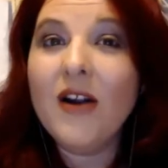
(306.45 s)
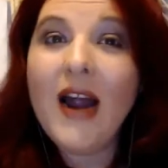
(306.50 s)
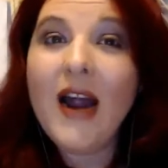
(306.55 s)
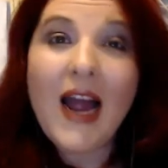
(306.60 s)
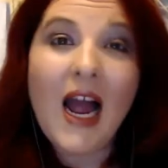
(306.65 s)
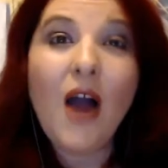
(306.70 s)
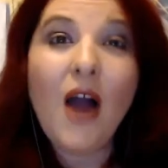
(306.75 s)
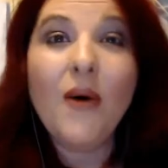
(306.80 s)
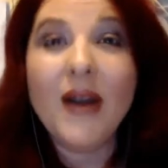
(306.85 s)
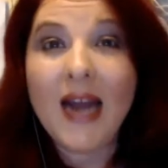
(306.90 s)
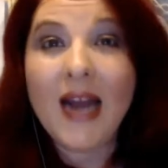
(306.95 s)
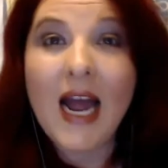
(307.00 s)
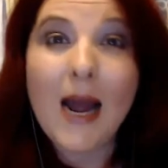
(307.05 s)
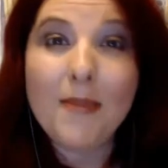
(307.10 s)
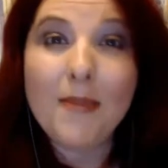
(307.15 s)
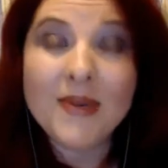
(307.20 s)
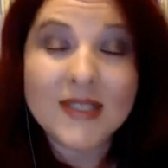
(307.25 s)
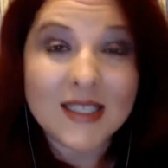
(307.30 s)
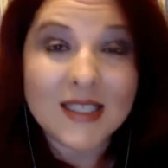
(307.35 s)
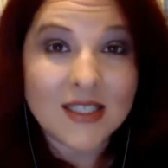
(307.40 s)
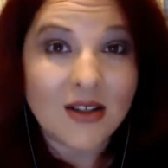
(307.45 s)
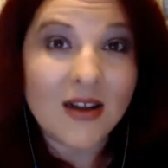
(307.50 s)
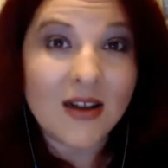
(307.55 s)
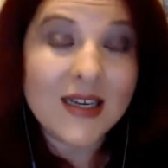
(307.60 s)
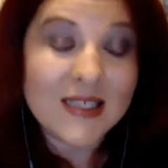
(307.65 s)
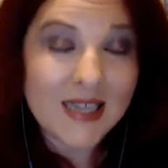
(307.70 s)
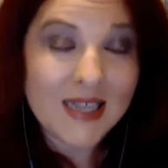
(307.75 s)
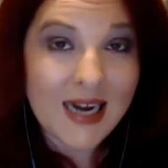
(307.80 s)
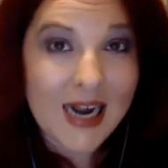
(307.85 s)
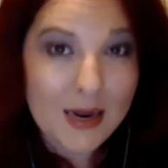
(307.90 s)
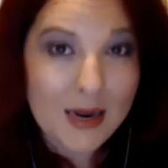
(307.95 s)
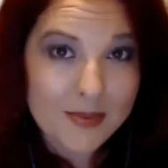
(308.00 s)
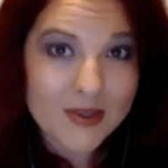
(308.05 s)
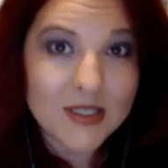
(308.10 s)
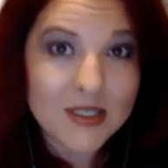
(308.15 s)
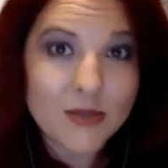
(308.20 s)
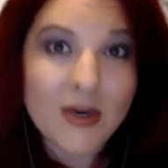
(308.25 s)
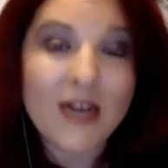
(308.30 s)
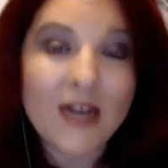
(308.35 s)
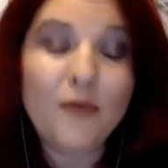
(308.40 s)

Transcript: how it happens as long as it happens, right?